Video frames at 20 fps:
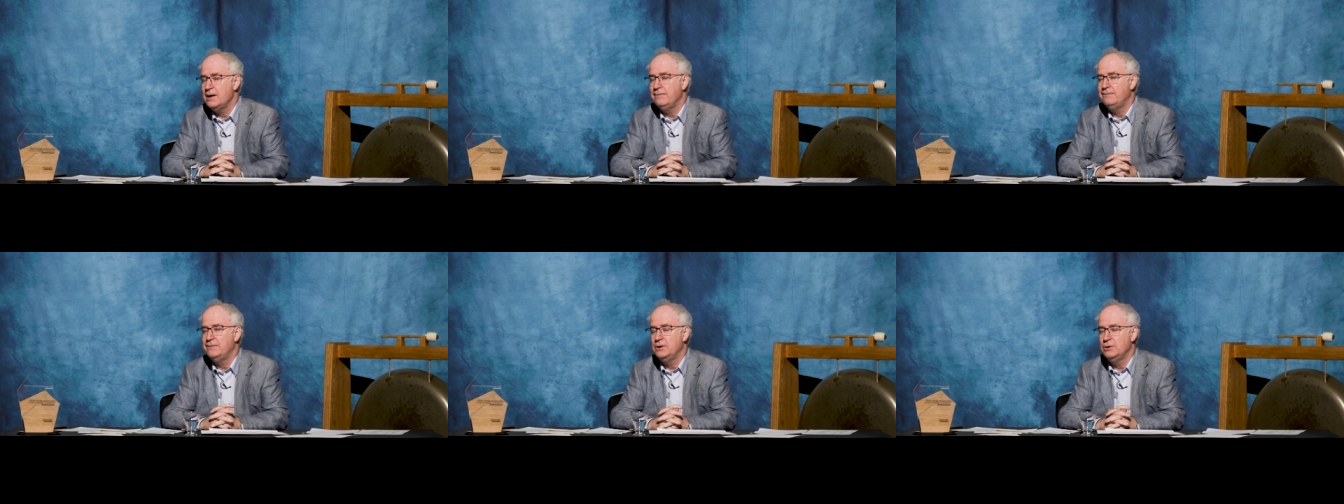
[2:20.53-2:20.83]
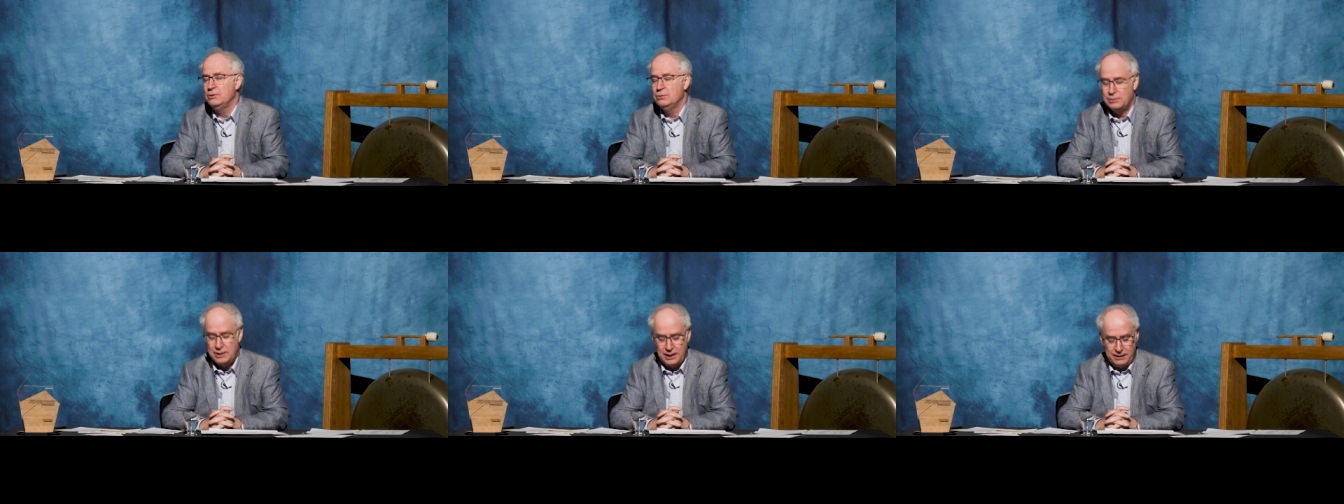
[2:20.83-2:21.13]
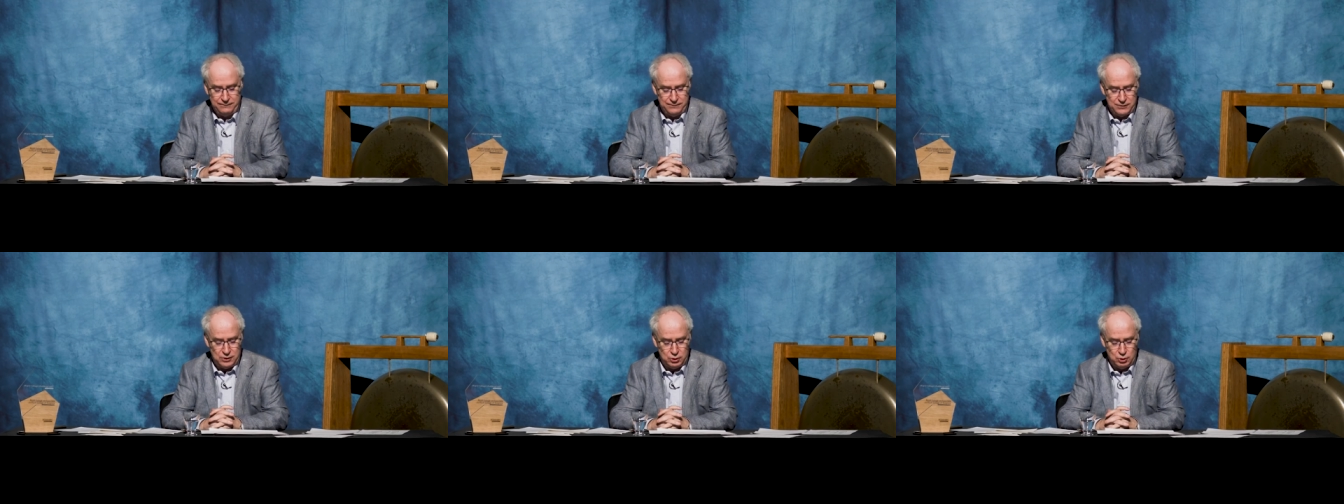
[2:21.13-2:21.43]
If you,
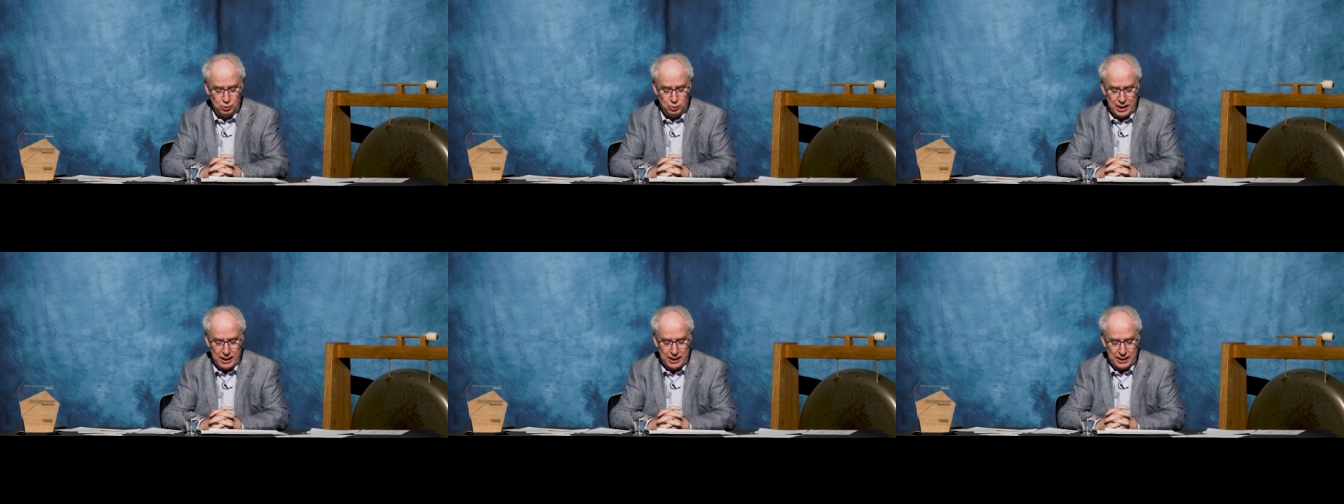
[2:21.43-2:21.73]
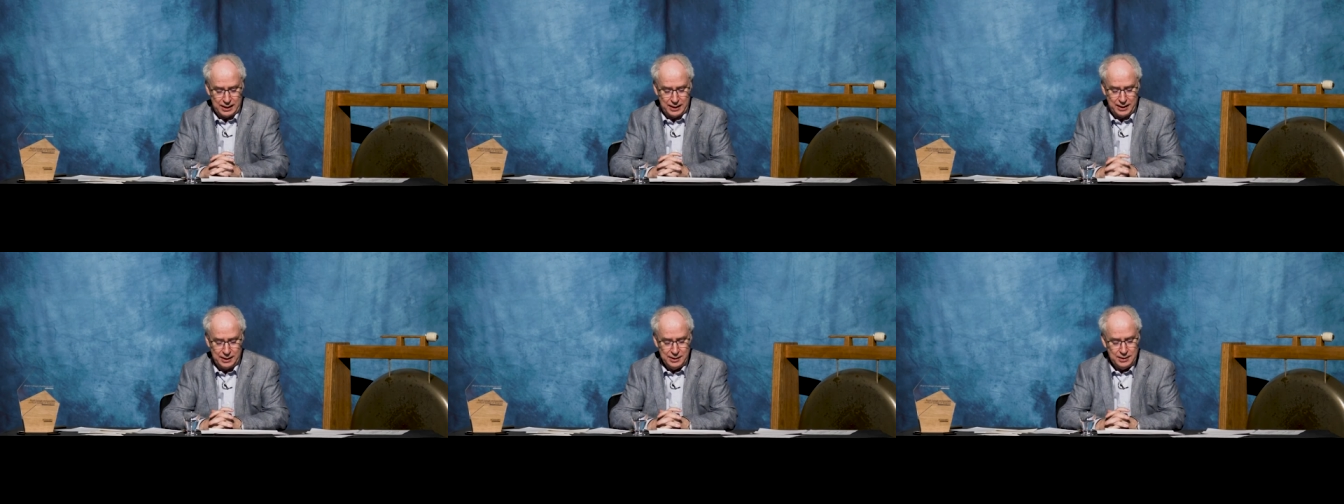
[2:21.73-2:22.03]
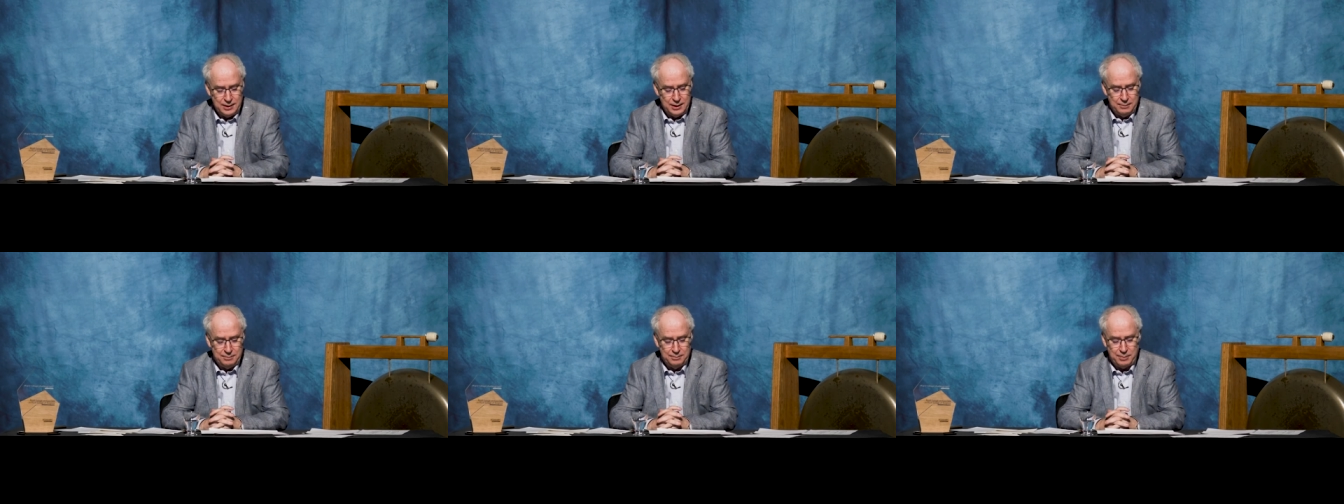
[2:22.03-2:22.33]
if you uh,
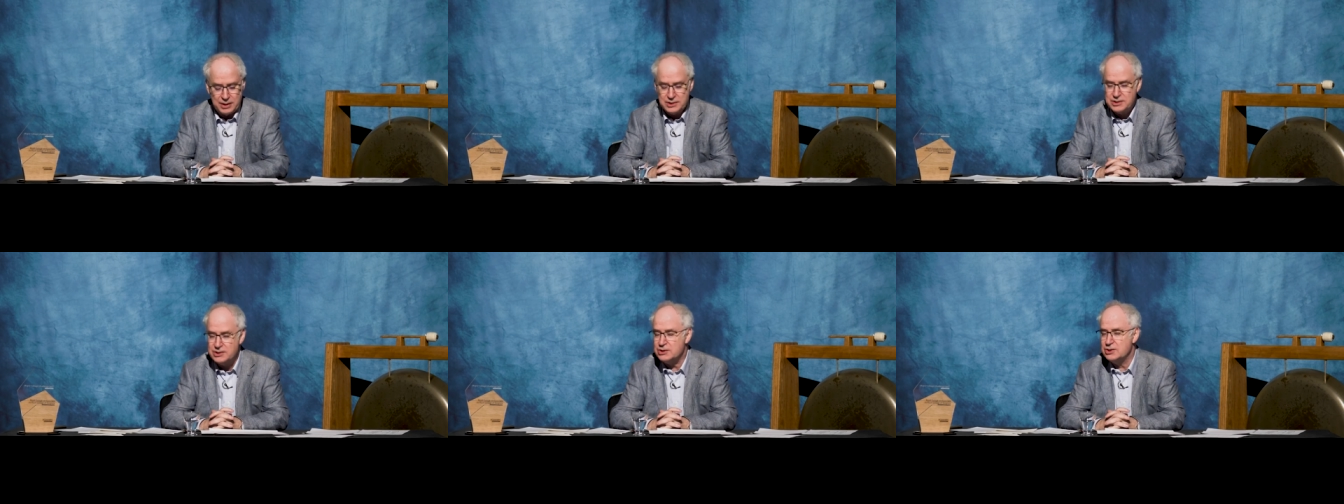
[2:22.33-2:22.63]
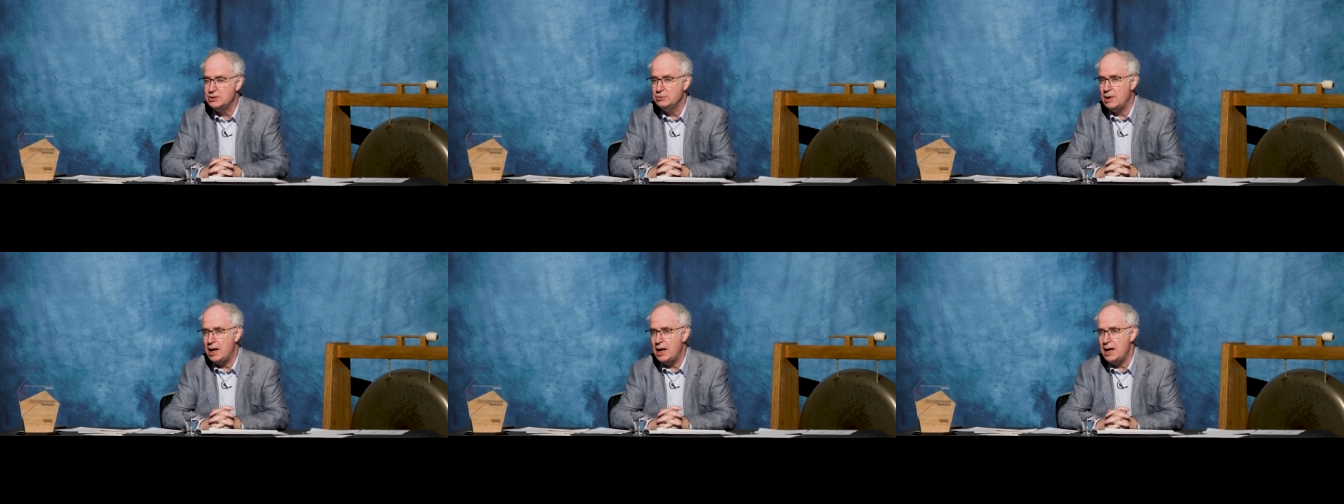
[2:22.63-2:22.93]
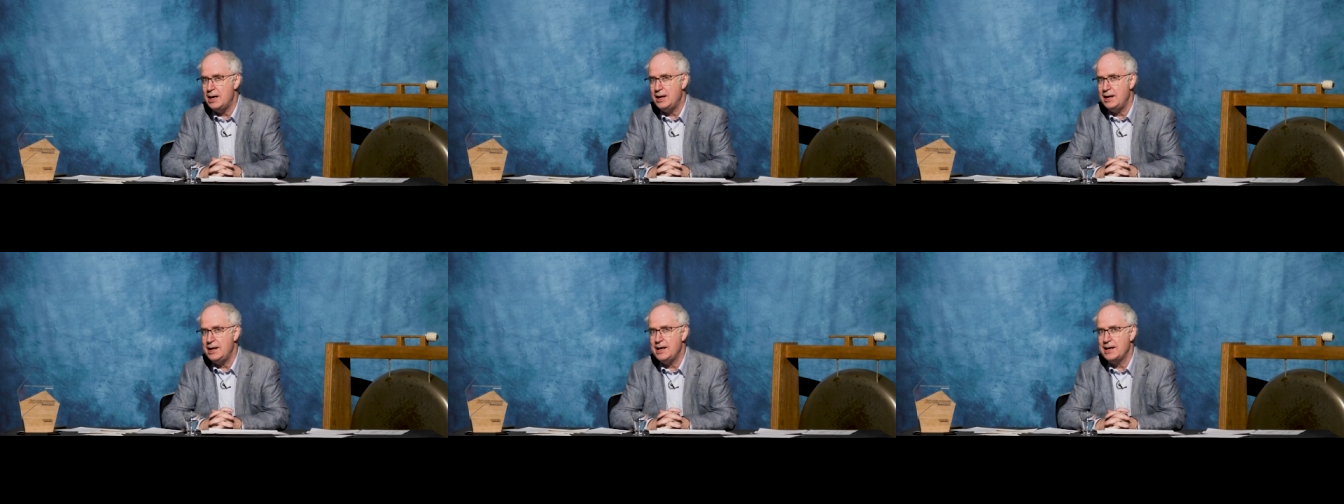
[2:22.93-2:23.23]
buzz too
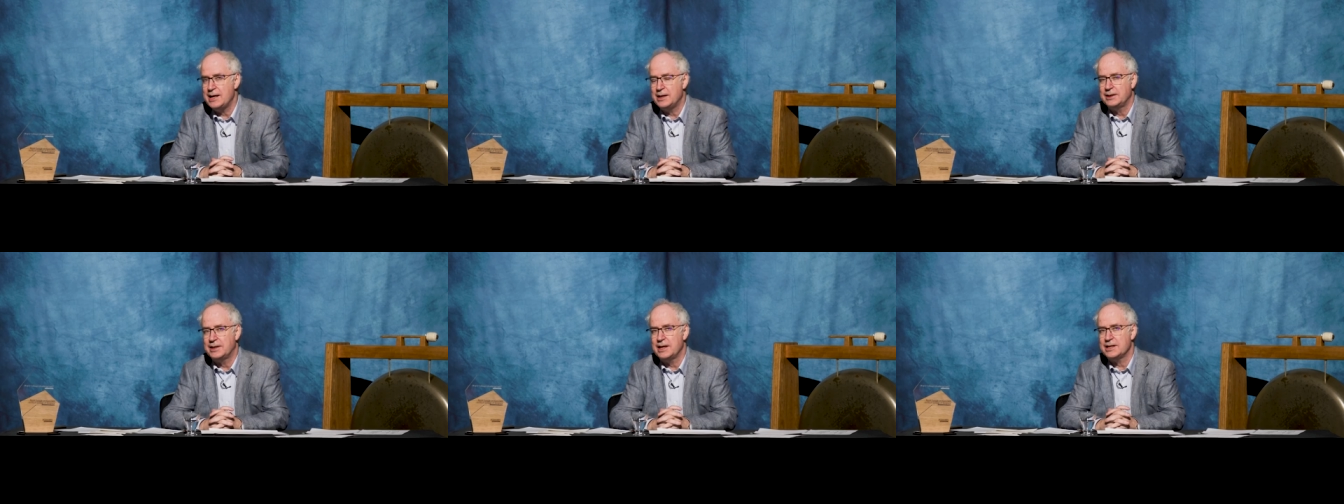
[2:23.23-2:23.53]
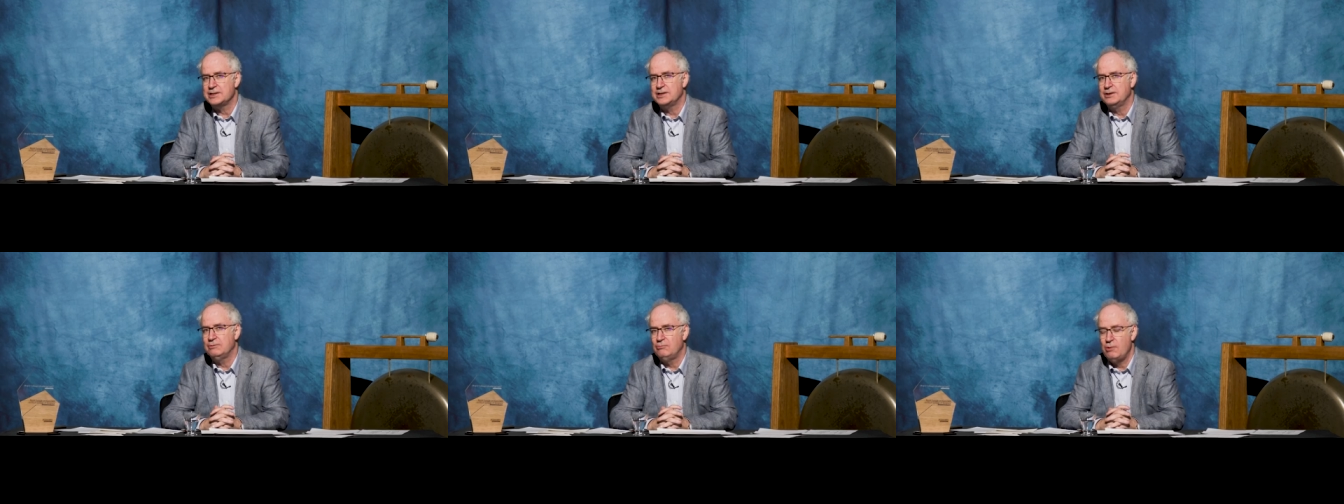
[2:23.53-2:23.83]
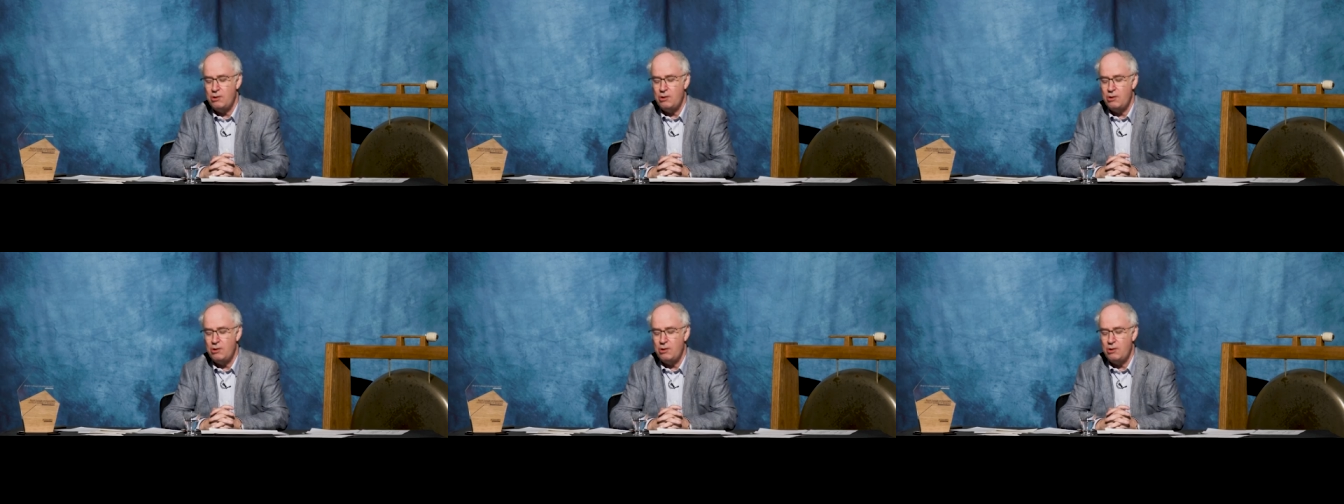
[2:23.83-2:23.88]
early and get it